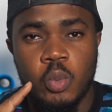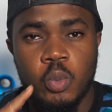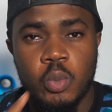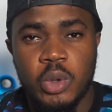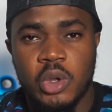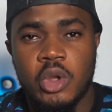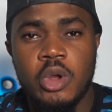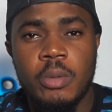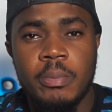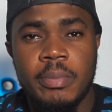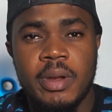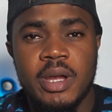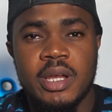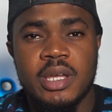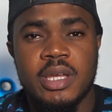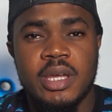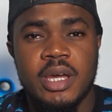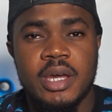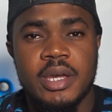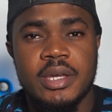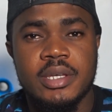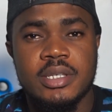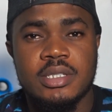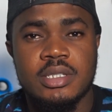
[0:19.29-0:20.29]
Welcome back
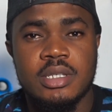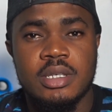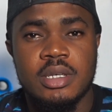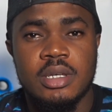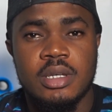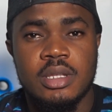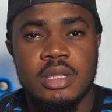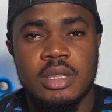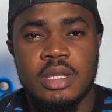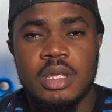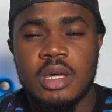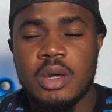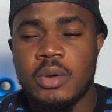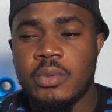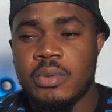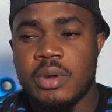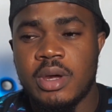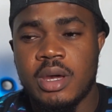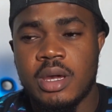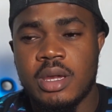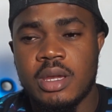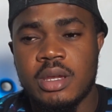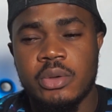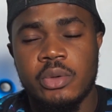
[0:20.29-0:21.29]
guys. Now
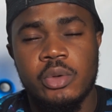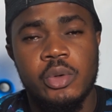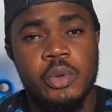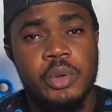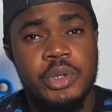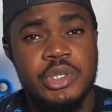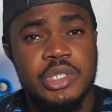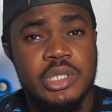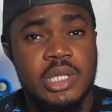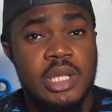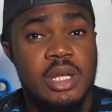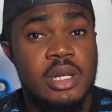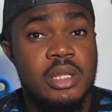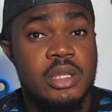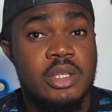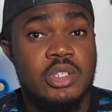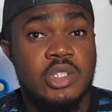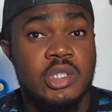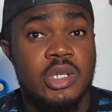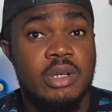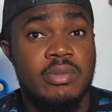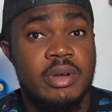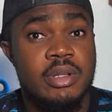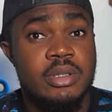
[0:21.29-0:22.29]
I originally
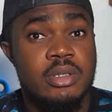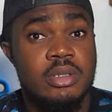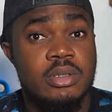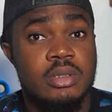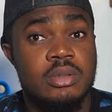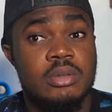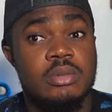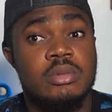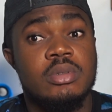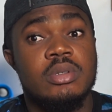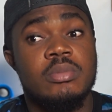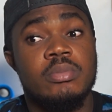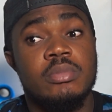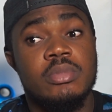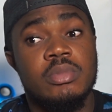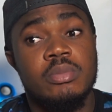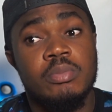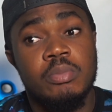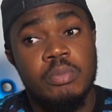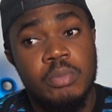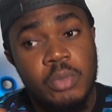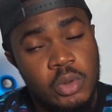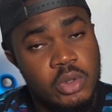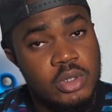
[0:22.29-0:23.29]
discovered
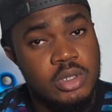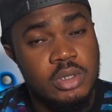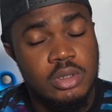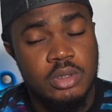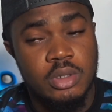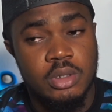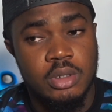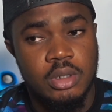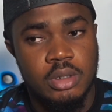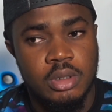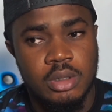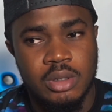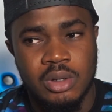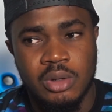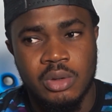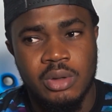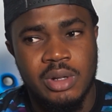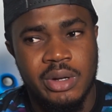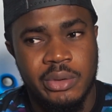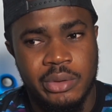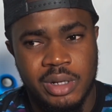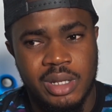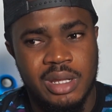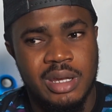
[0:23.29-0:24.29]
most,
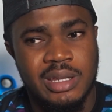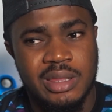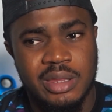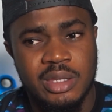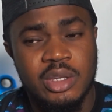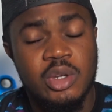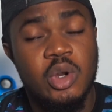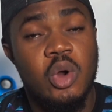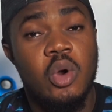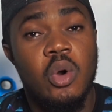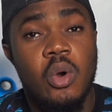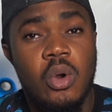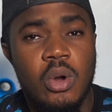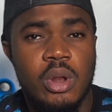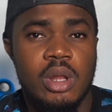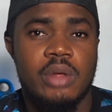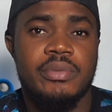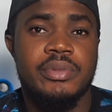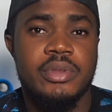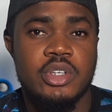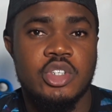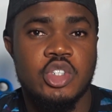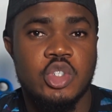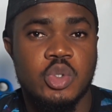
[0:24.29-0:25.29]
or rather I think all
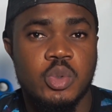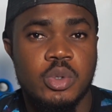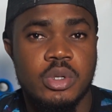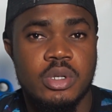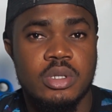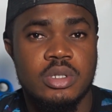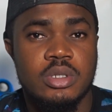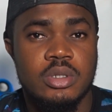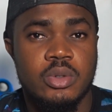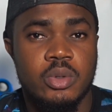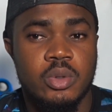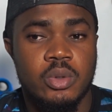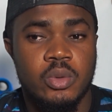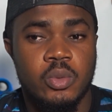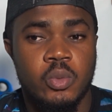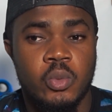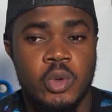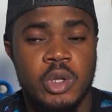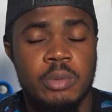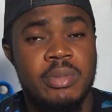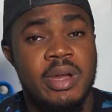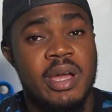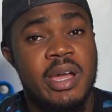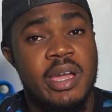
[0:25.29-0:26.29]
of those tricks
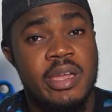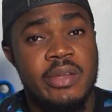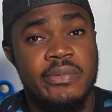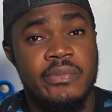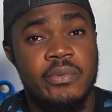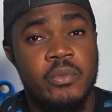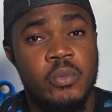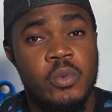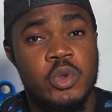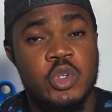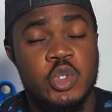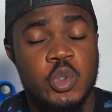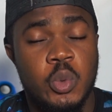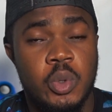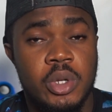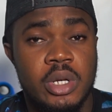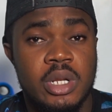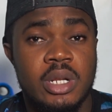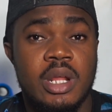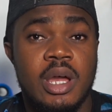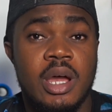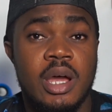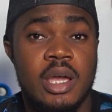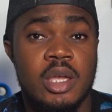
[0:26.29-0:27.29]
when my iPhone was
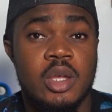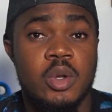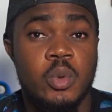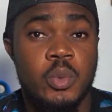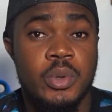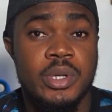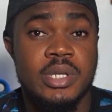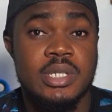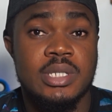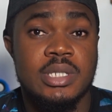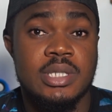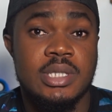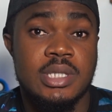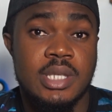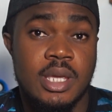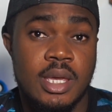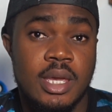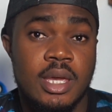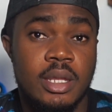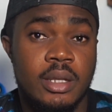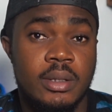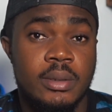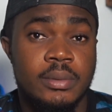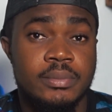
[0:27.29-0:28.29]
running iOS
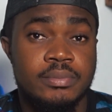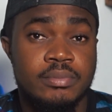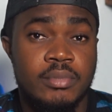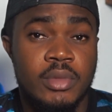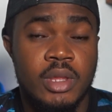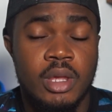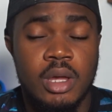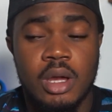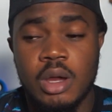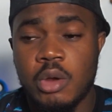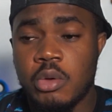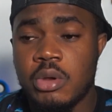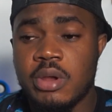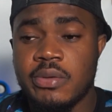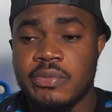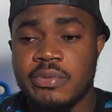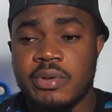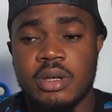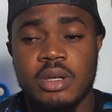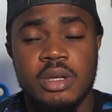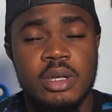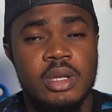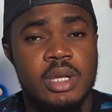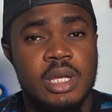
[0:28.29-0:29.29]
10.
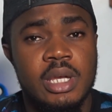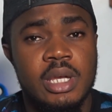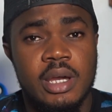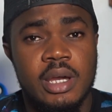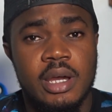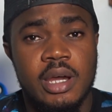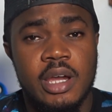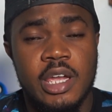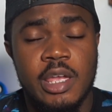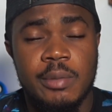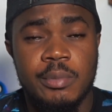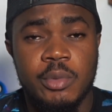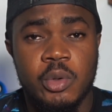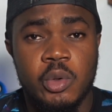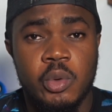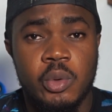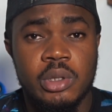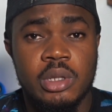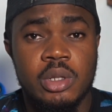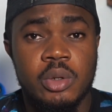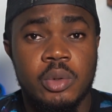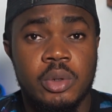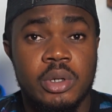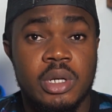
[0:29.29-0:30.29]
However, I am
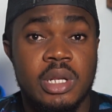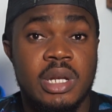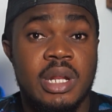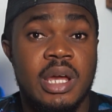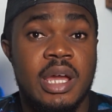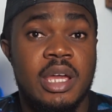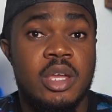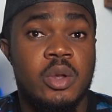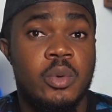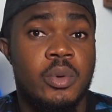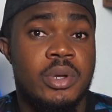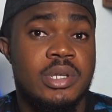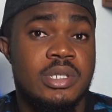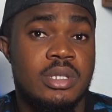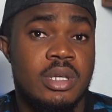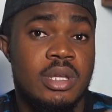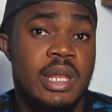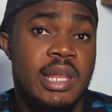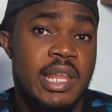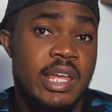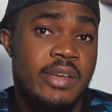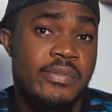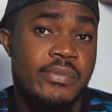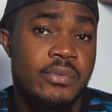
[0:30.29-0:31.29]
currently running iOS
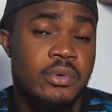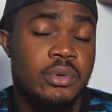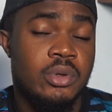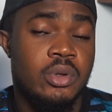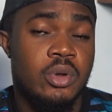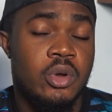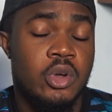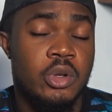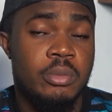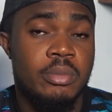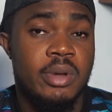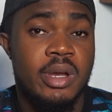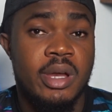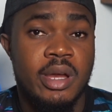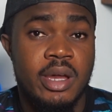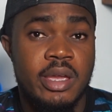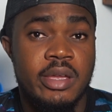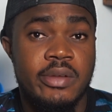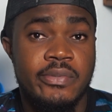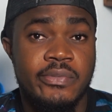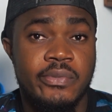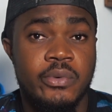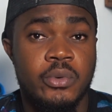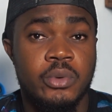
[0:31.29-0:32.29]
11 on my
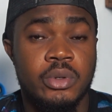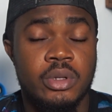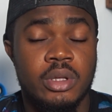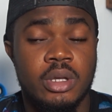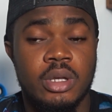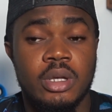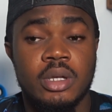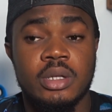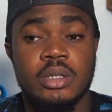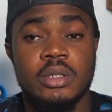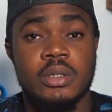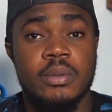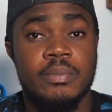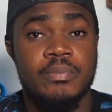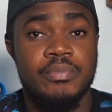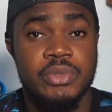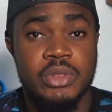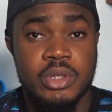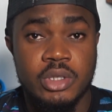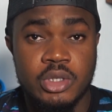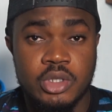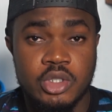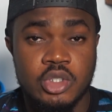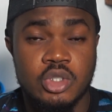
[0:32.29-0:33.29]
iPhone, and
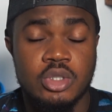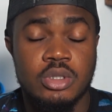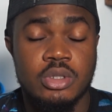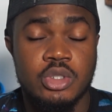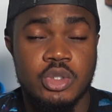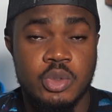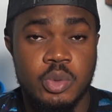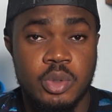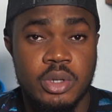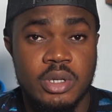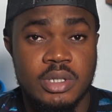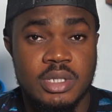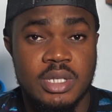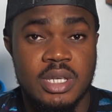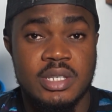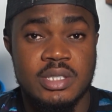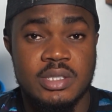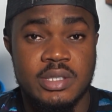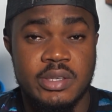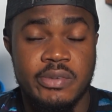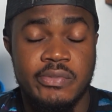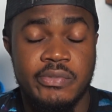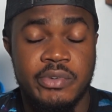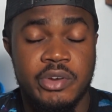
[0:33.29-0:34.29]
these tricks are
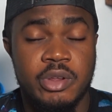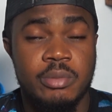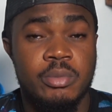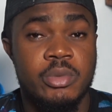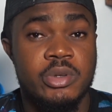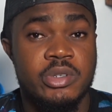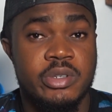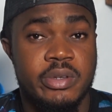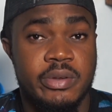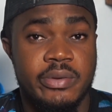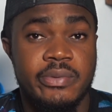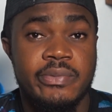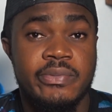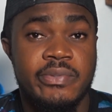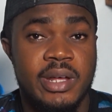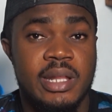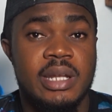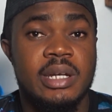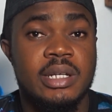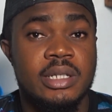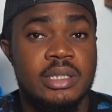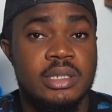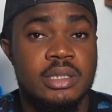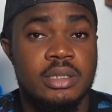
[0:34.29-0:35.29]
still very much
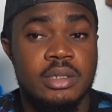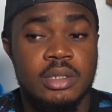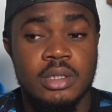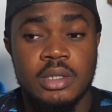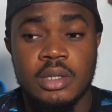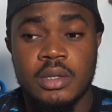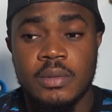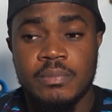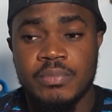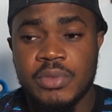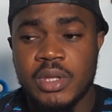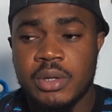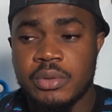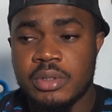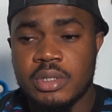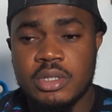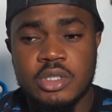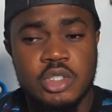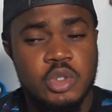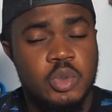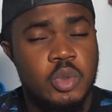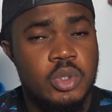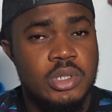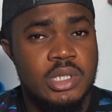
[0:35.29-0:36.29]
valid. Now,
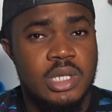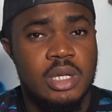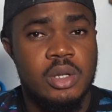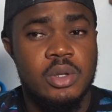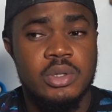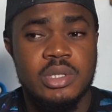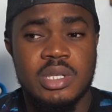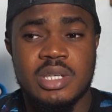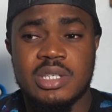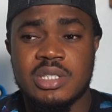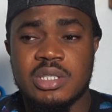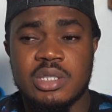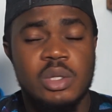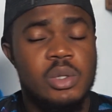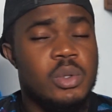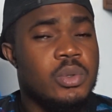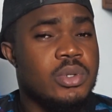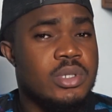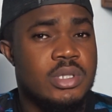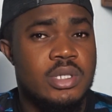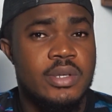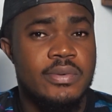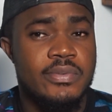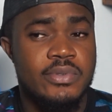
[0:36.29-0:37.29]
these tricks are not
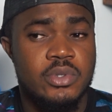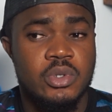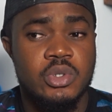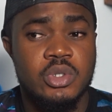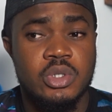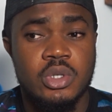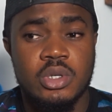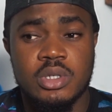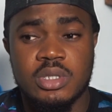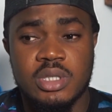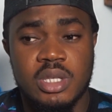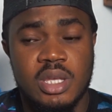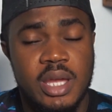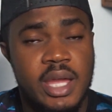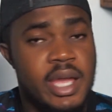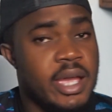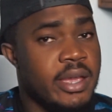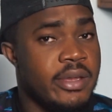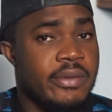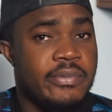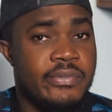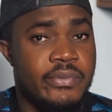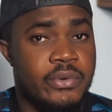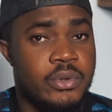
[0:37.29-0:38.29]
exclusive to just
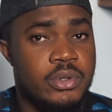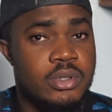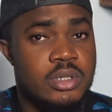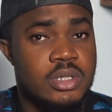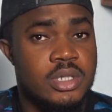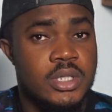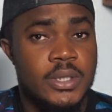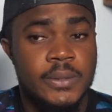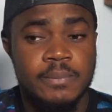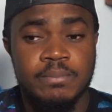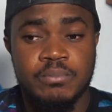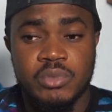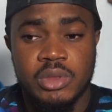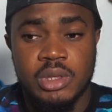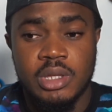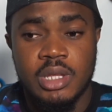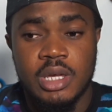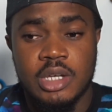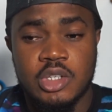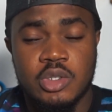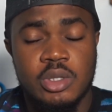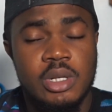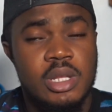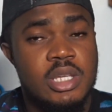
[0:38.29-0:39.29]
iPhones,
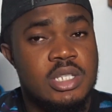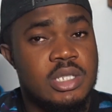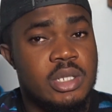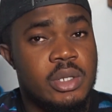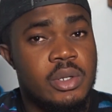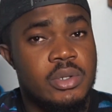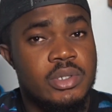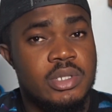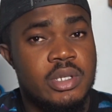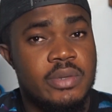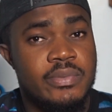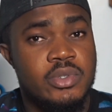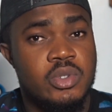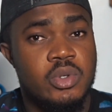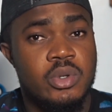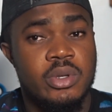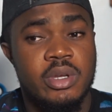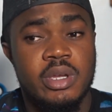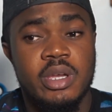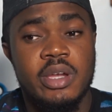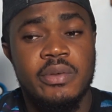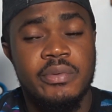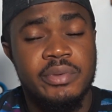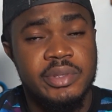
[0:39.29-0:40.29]
they're actually exclusive
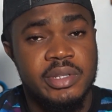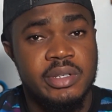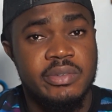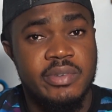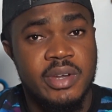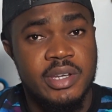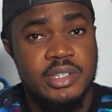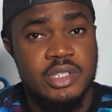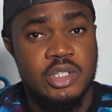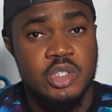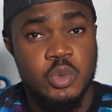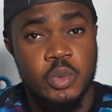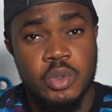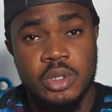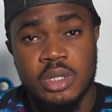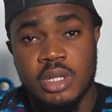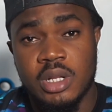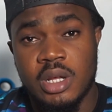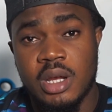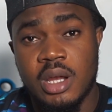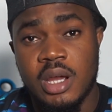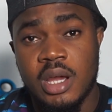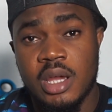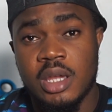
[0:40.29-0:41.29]
to every device
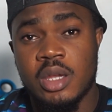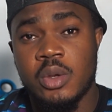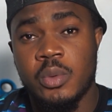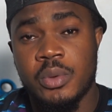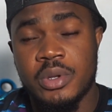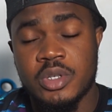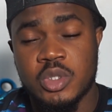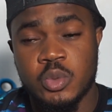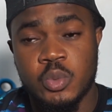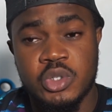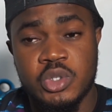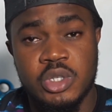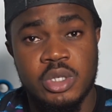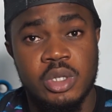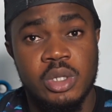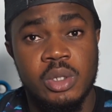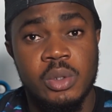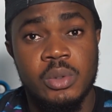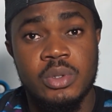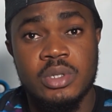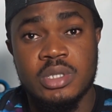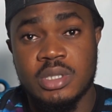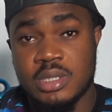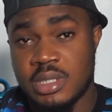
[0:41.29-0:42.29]
running iOS, which
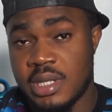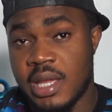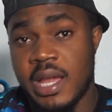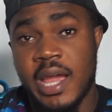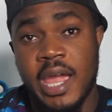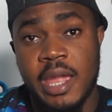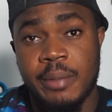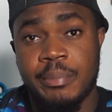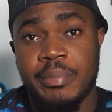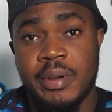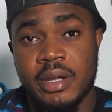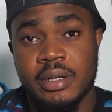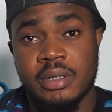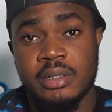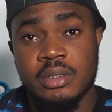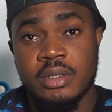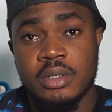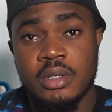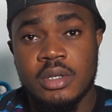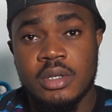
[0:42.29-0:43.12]
includes the iPad.